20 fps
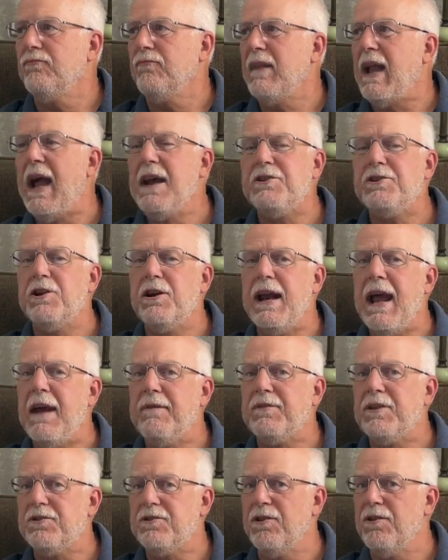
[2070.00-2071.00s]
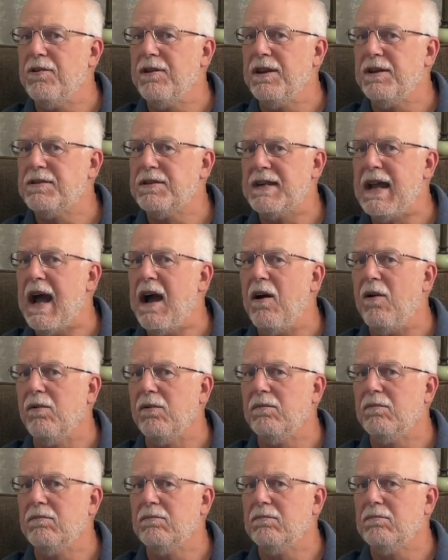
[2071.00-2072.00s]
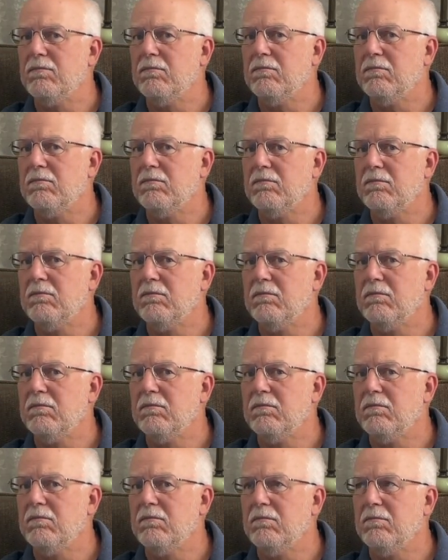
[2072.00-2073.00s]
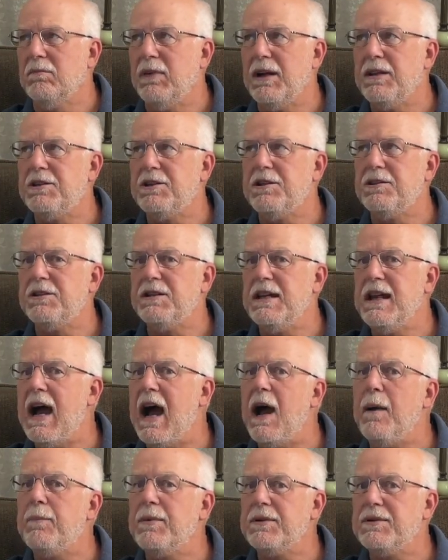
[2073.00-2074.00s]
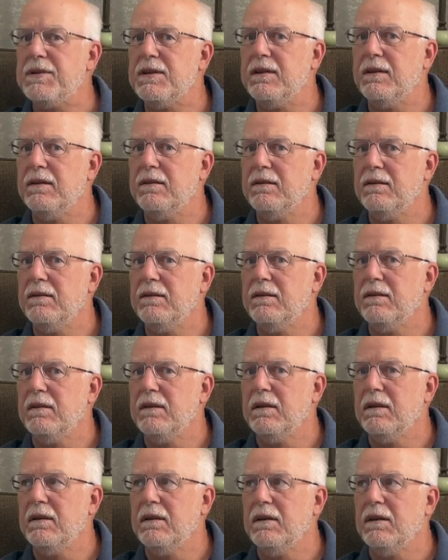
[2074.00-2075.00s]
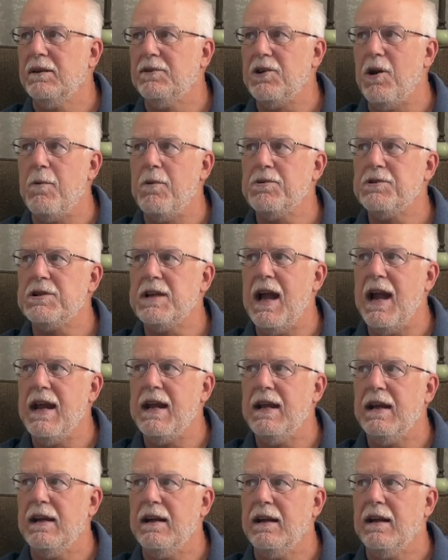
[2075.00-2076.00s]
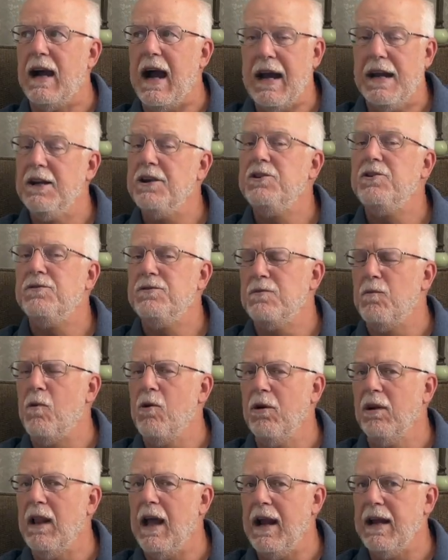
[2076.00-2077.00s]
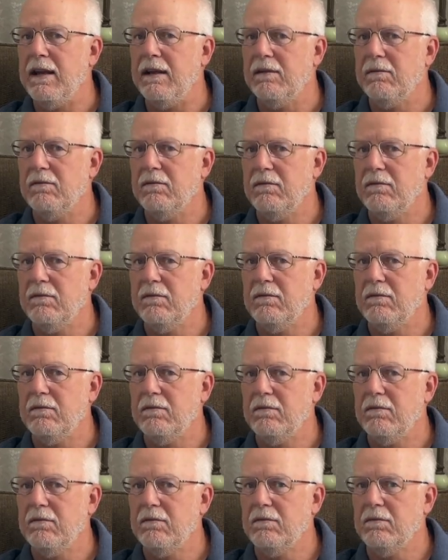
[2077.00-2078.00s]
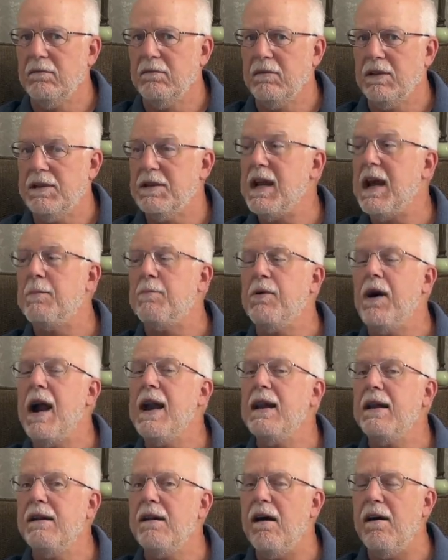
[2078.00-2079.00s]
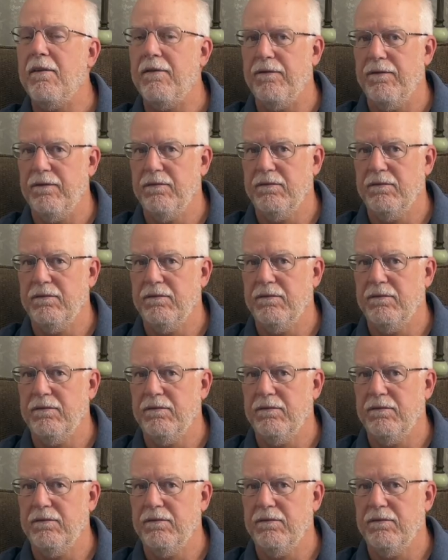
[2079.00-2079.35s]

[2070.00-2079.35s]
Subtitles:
I should have to turn this down. But it's just the opposite. It's almost like I can use more light. It's not bright enough,